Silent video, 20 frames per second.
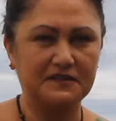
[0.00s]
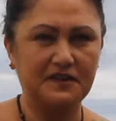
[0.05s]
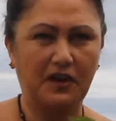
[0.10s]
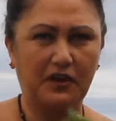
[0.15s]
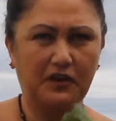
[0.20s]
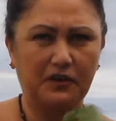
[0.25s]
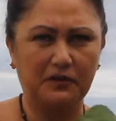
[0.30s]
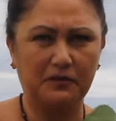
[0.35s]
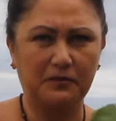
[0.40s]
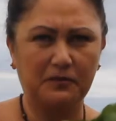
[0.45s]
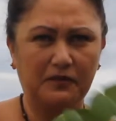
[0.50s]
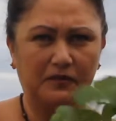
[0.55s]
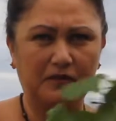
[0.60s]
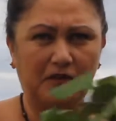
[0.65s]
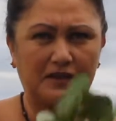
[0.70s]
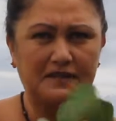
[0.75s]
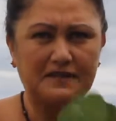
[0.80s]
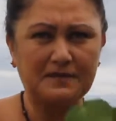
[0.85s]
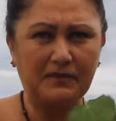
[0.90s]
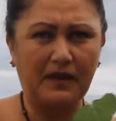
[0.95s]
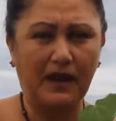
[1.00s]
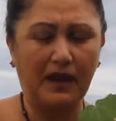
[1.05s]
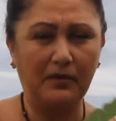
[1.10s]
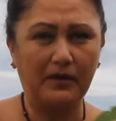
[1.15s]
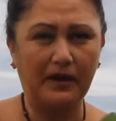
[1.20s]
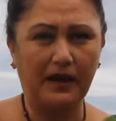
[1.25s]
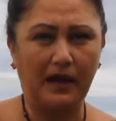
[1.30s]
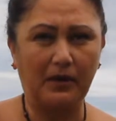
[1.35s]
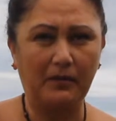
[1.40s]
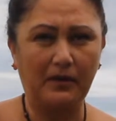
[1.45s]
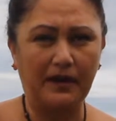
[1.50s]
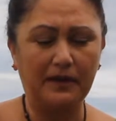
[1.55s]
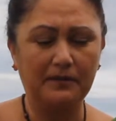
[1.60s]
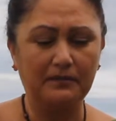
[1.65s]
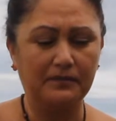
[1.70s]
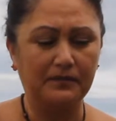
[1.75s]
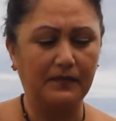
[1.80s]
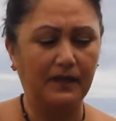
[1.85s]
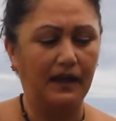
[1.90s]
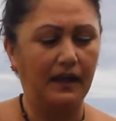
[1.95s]
So we've got some Kawakawa.
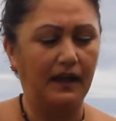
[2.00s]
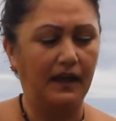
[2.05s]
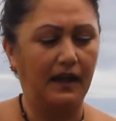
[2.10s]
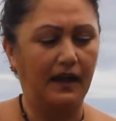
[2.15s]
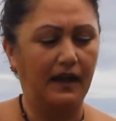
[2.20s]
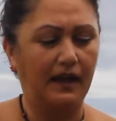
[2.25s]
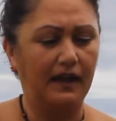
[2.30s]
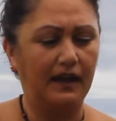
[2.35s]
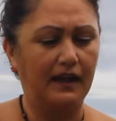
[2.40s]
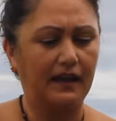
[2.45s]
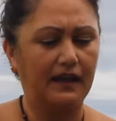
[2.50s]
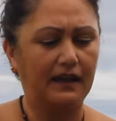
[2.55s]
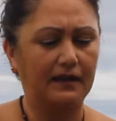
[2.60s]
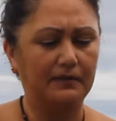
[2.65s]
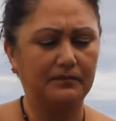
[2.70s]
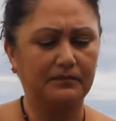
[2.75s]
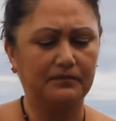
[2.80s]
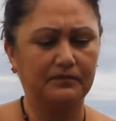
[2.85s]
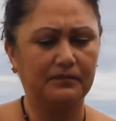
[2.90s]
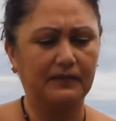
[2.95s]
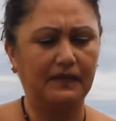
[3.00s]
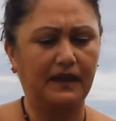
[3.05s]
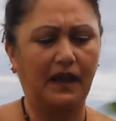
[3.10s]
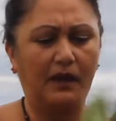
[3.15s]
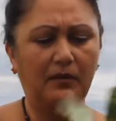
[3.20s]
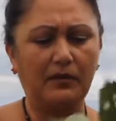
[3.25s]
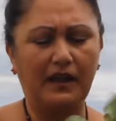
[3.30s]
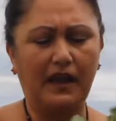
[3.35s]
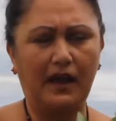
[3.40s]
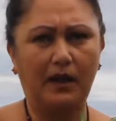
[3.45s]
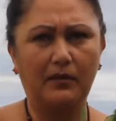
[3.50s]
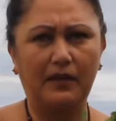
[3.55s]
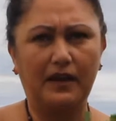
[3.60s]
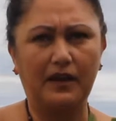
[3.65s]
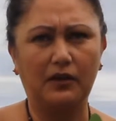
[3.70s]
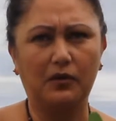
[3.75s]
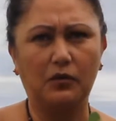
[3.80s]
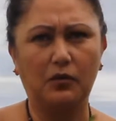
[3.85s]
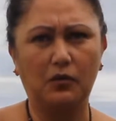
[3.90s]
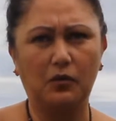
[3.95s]

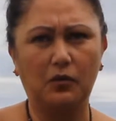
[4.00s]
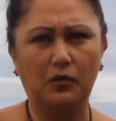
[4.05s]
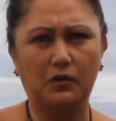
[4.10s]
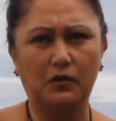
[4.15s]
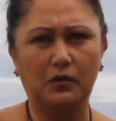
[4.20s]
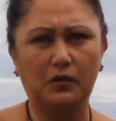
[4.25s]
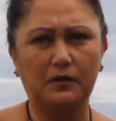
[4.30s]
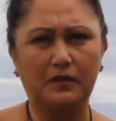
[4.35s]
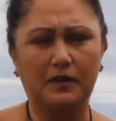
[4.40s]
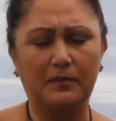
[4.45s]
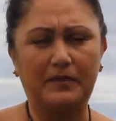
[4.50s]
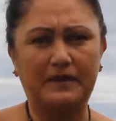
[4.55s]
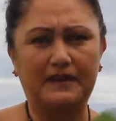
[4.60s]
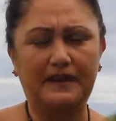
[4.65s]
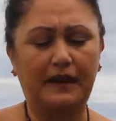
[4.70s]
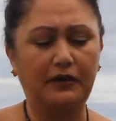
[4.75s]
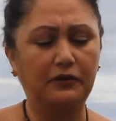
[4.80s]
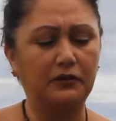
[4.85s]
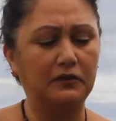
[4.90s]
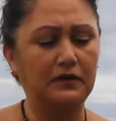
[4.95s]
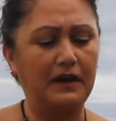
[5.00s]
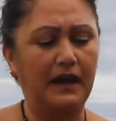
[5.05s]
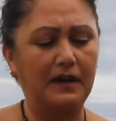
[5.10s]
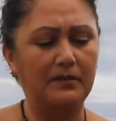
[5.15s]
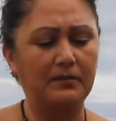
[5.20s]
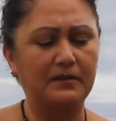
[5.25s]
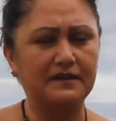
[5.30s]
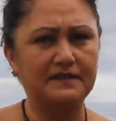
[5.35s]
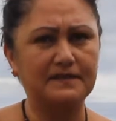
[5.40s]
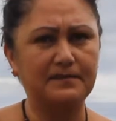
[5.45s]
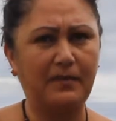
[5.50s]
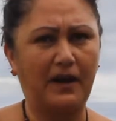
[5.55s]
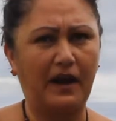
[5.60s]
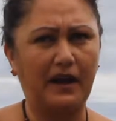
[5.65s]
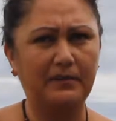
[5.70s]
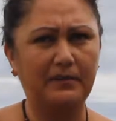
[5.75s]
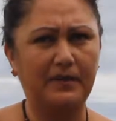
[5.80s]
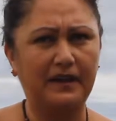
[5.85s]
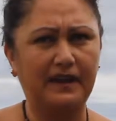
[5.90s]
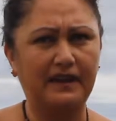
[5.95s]
Kawakawa, or the botanical name is
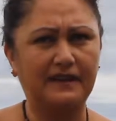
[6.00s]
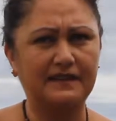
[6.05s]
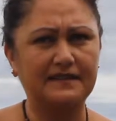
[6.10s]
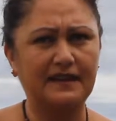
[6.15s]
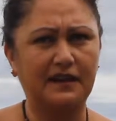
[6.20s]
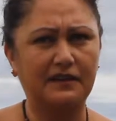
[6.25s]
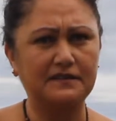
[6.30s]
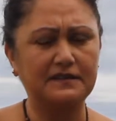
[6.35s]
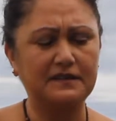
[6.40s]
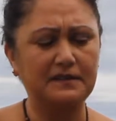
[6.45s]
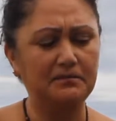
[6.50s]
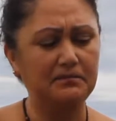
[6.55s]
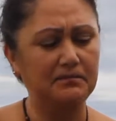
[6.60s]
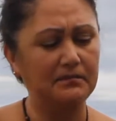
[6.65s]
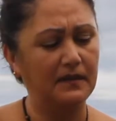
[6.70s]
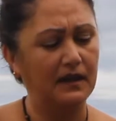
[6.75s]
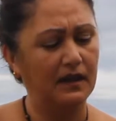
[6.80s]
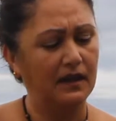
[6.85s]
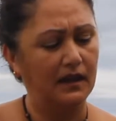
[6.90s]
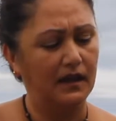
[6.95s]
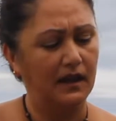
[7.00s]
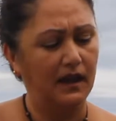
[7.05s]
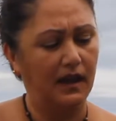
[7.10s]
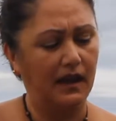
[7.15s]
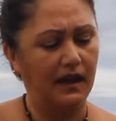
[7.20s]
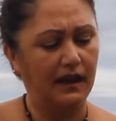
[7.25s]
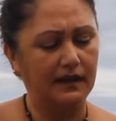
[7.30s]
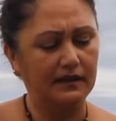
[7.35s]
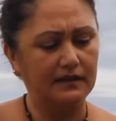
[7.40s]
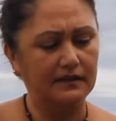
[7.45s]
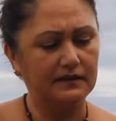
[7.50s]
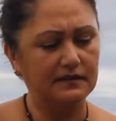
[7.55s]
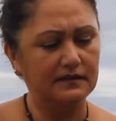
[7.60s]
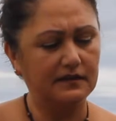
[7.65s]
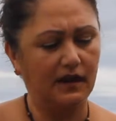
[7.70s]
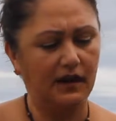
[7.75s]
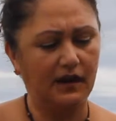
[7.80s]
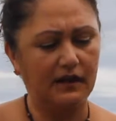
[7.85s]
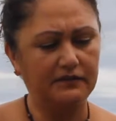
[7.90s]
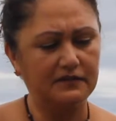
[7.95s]
Piper excelsum, and
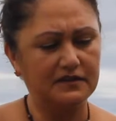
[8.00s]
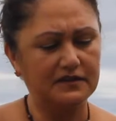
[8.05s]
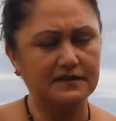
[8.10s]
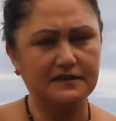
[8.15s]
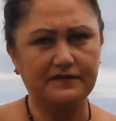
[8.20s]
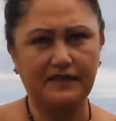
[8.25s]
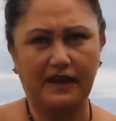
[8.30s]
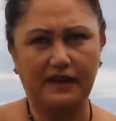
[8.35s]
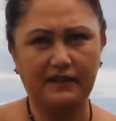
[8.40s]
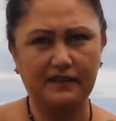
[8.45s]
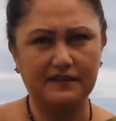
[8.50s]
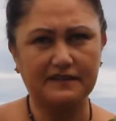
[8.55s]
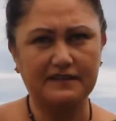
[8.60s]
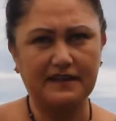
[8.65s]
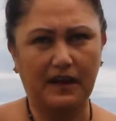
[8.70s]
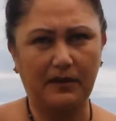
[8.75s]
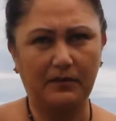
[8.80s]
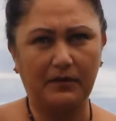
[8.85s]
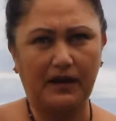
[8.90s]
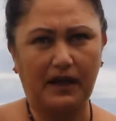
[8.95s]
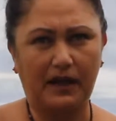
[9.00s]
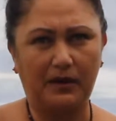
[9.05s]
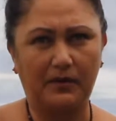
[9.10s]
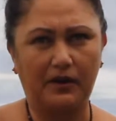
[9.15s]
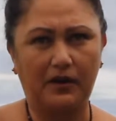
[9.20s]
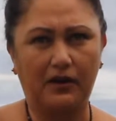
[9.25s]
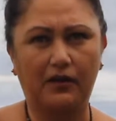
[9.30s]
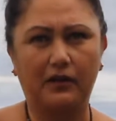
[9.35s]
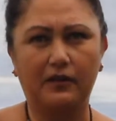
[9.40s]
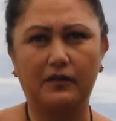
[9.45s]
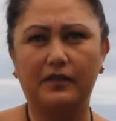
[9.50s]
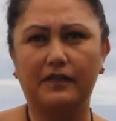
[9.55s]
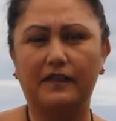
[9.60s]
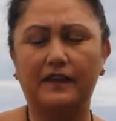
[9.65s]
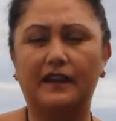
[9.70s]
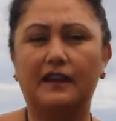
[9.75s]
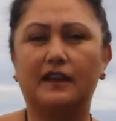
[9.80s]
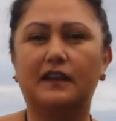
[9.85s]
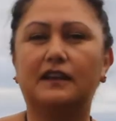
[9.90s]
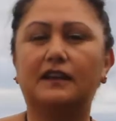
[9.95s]
I've just found this Kawakawa on
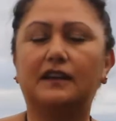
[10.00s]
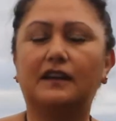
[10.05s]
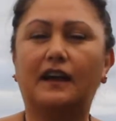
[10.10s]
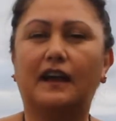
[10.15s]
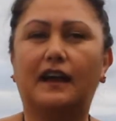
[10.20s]
the